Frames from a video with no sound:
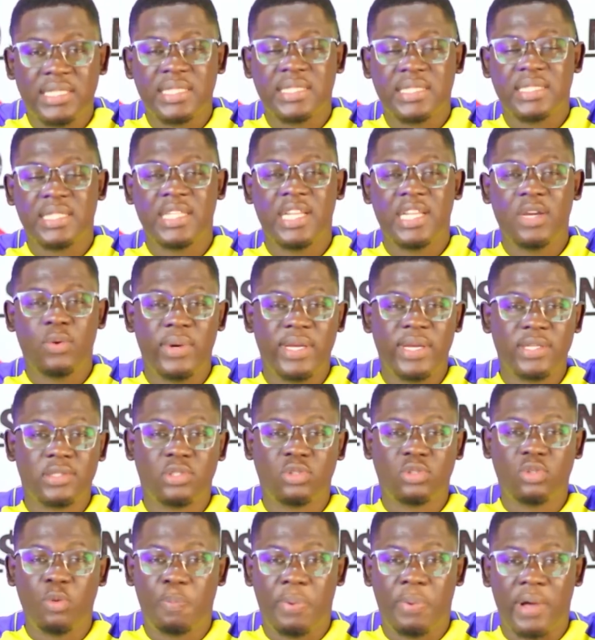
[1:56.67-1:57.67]
season, they were
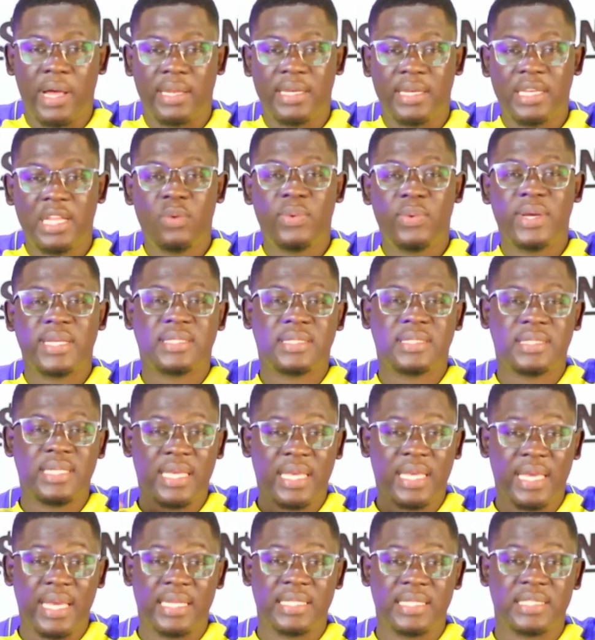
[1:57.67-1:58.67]
super. They were
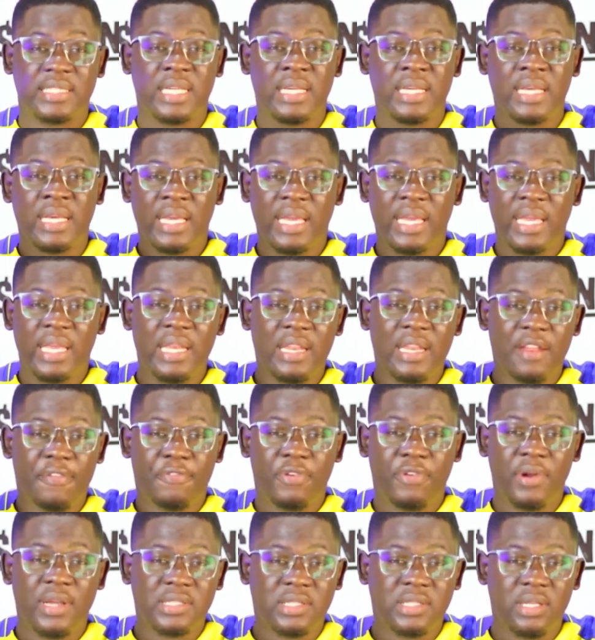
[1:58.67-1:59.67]
second in the
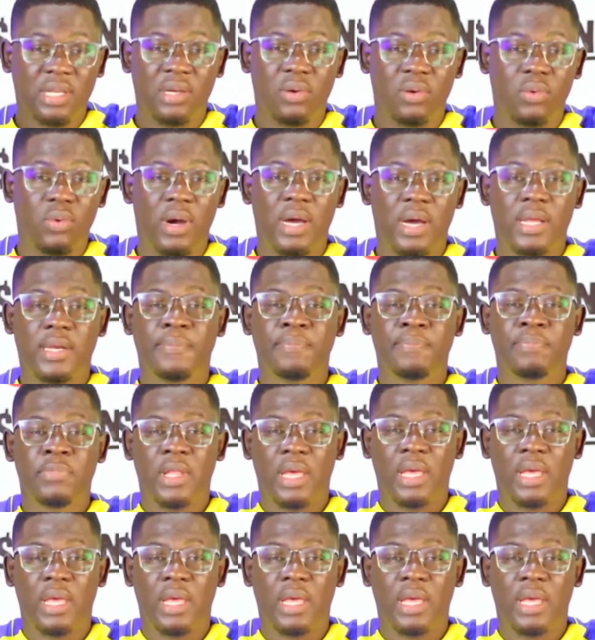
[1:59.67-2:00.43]
French Ligue 1,